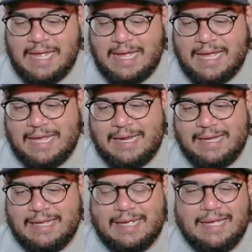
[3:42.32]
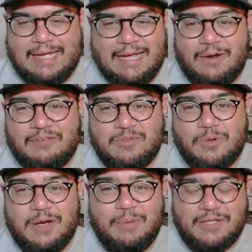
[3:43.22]
I don't have to
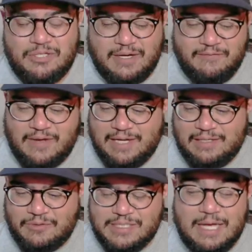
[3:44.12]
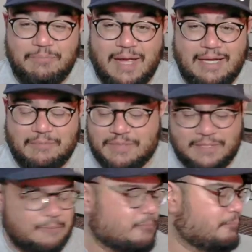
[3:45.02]
worry about trying to find those type of items.
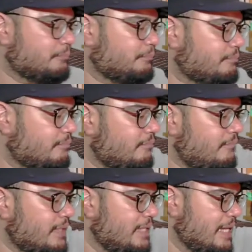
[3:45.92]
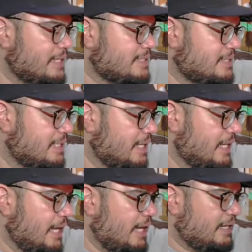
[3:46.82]
Next,
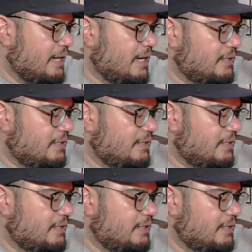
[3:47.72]
I got